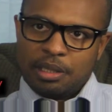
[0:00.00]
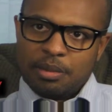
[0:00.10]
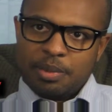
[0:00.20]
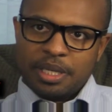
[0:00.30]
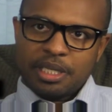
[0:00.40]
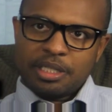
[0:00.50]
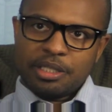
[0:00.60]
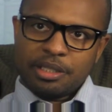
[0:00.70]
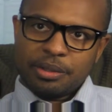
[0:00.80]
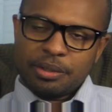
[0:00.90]
Been
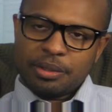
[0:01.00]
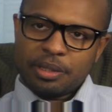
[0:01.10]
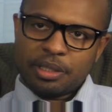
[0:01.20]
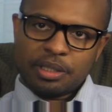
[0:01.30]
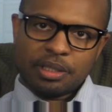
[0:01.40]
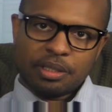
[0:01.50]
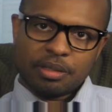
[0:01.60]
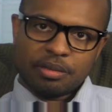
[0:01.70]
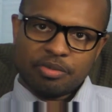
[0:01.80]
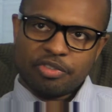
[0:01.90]
to
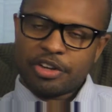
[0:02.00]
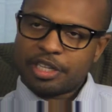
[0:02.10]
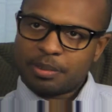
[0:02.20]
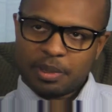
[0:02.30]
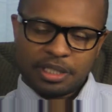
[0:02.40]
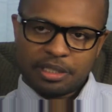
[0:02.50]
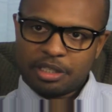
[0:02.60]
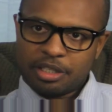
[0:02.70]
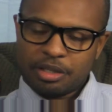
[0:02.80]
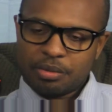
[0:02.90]
various places
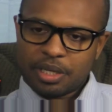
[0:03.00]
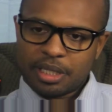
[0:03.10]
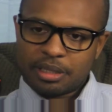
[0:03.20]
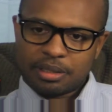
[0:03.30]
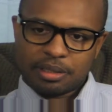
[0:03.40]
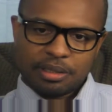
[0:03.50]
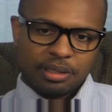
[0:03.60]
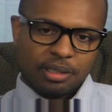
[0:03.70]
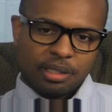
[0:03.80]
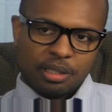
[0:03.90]
in the U.S.
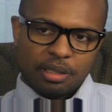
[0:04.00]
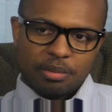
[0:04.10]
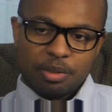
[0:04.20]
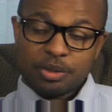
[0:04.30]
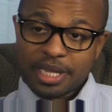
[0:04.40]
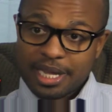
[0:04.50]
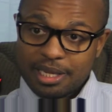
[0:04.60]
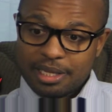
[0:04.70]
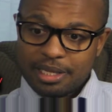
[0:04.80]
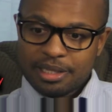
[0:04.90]
Blues
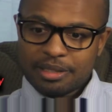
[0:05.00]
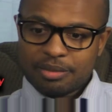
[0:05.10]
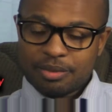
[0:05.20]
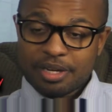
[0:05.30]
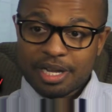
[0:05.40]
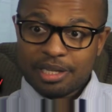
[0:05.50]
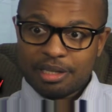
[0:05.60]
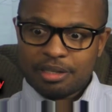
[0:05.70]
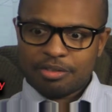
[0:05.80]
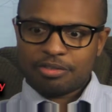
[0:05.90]
Alley, where I
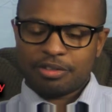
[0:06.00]
love.